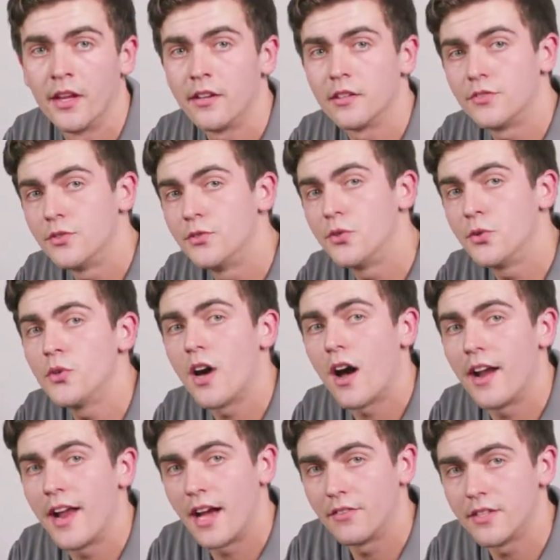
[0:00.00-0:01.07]
If you do
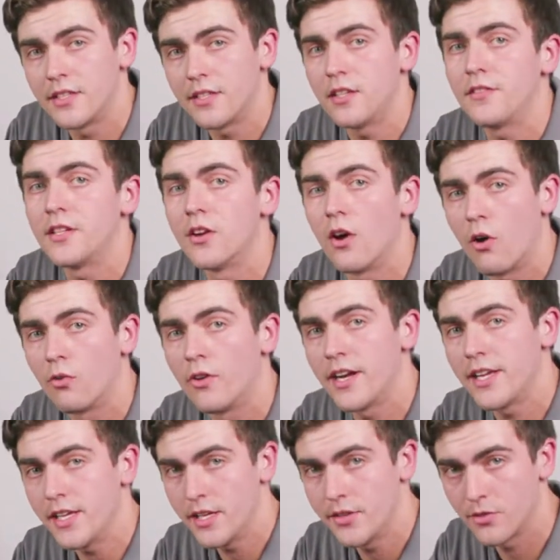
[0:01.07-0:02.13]
not have a TV
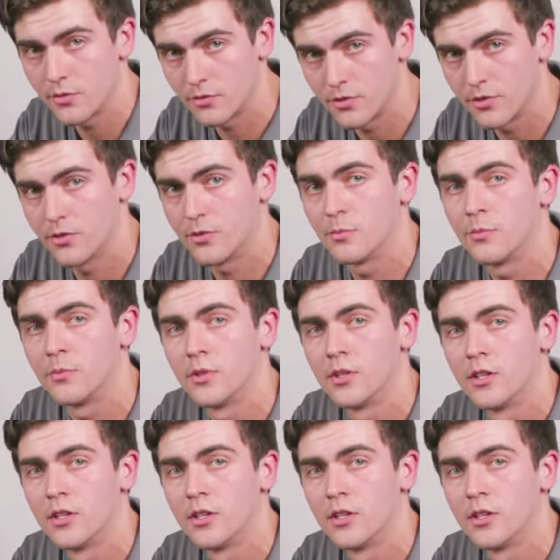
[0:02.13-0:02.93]
already in the room,